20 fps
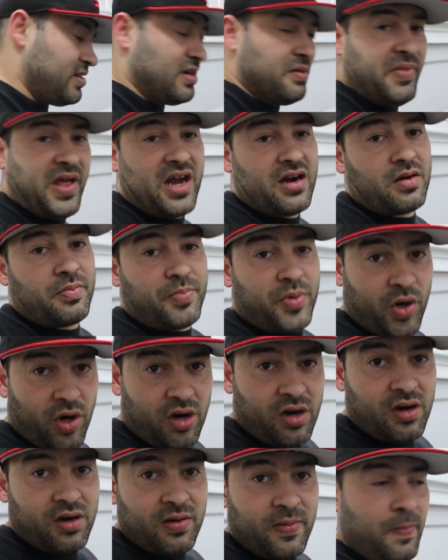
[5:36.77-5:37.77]
I'm not a
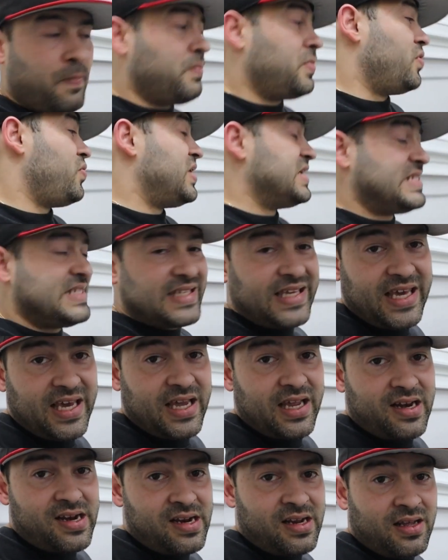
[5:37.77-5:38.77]
pro, but once
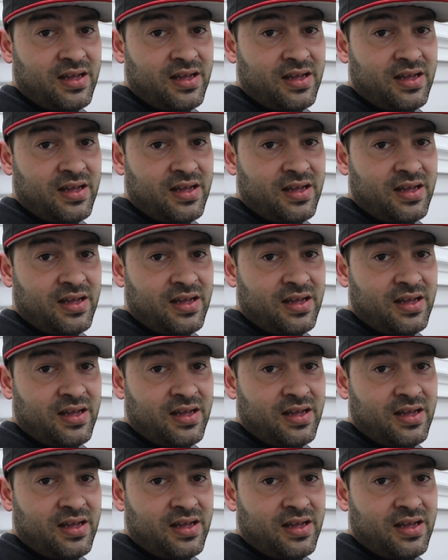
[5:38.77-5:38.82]
again,